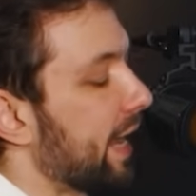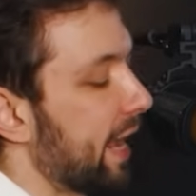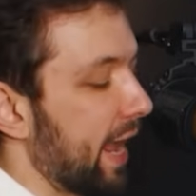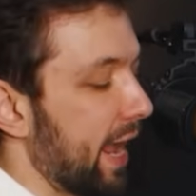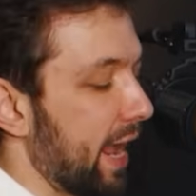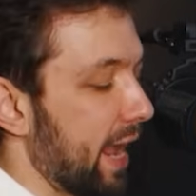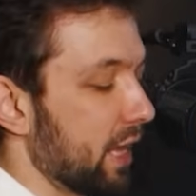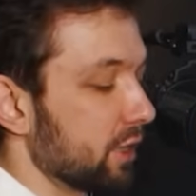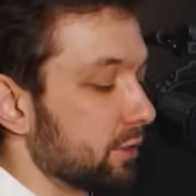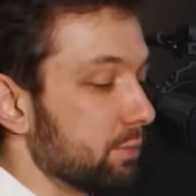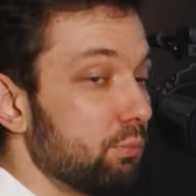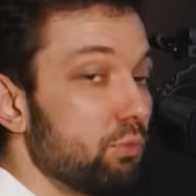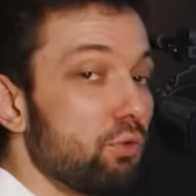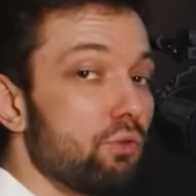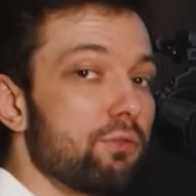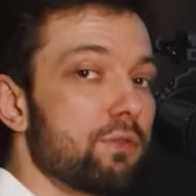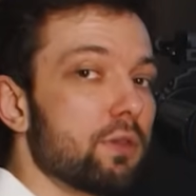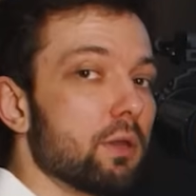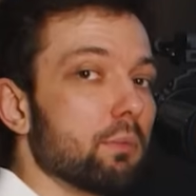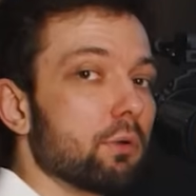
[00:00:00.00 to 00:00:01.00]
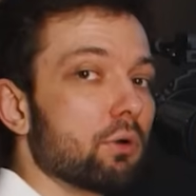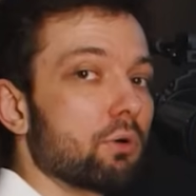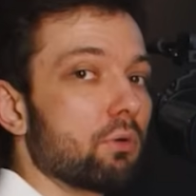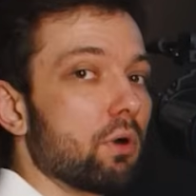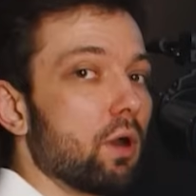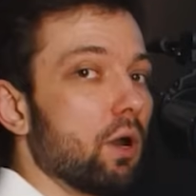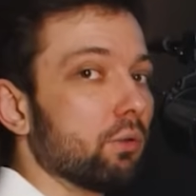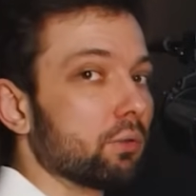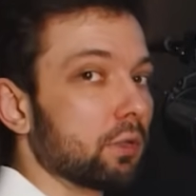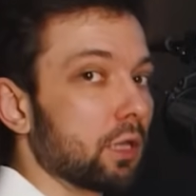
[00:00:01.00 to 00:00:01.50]
and move them
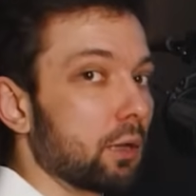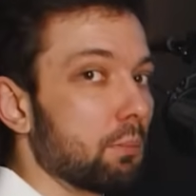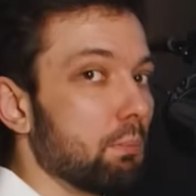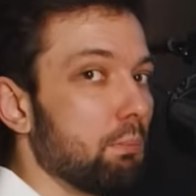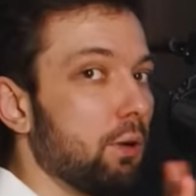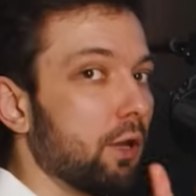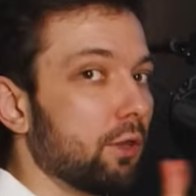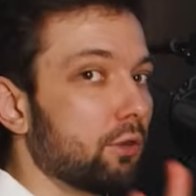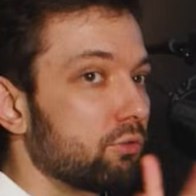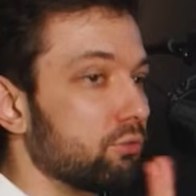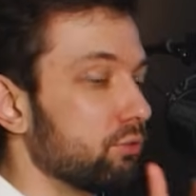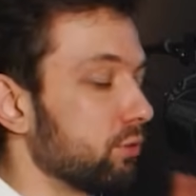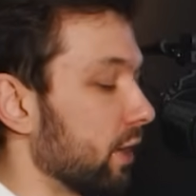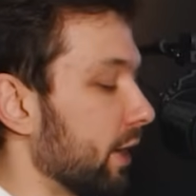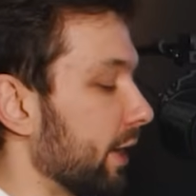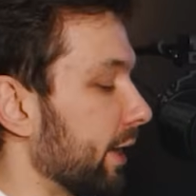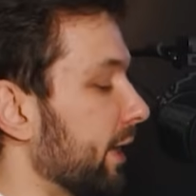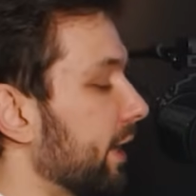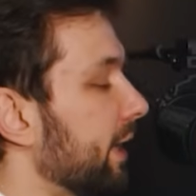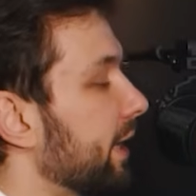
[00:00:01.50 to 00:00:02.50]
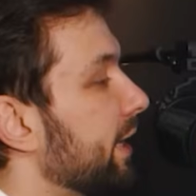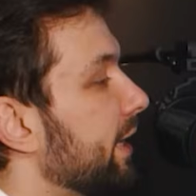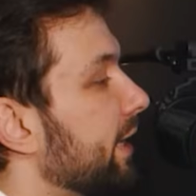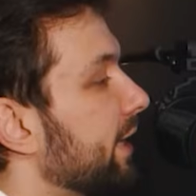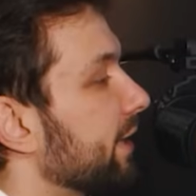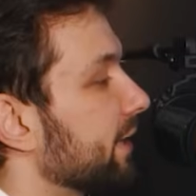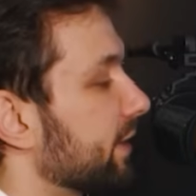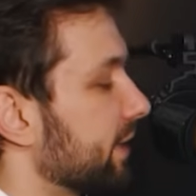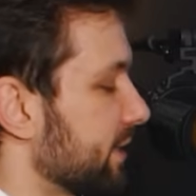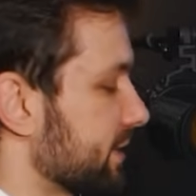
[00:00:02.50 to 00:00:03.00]
around like a butterfly.
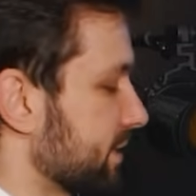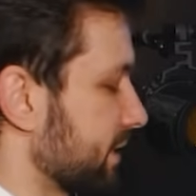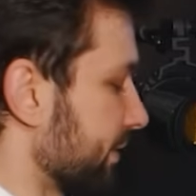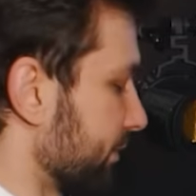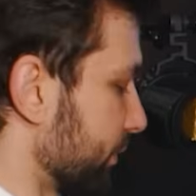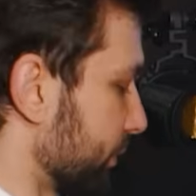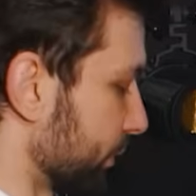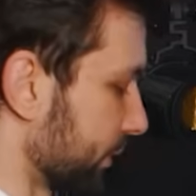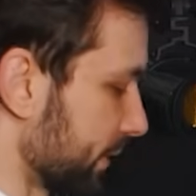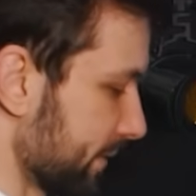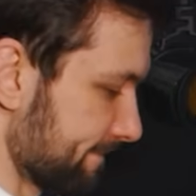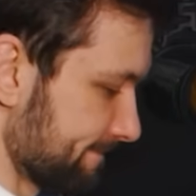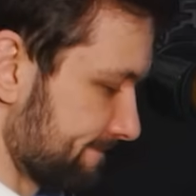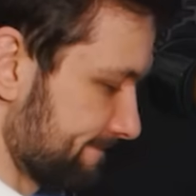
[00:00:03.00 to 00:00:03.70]
Let's have a look.